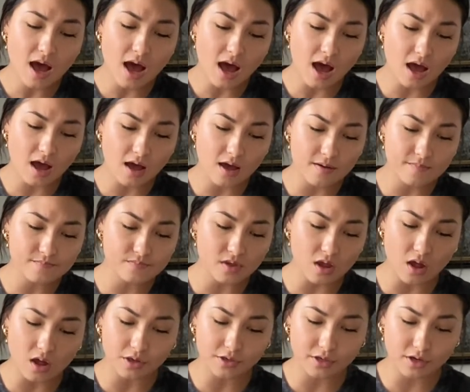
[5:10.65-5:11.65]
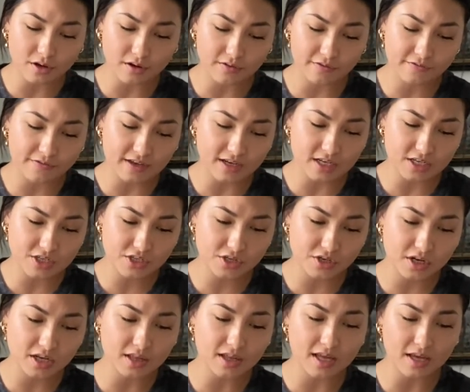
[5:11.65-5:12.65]
on your fitness
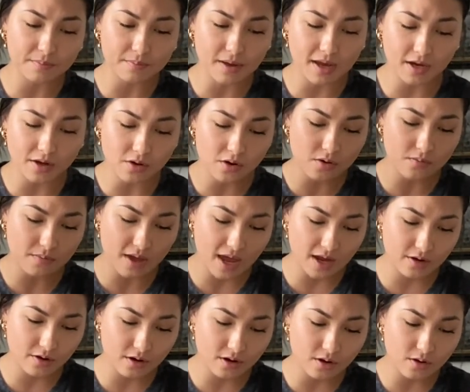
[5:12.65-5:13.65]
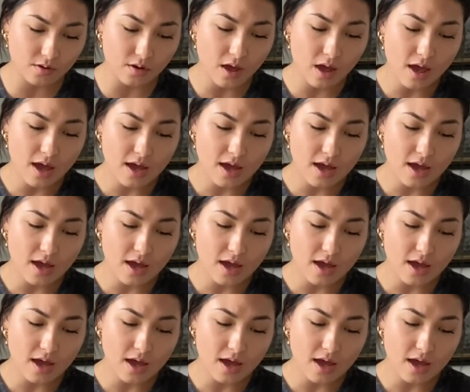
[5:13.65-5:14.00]
journey, like micro and macro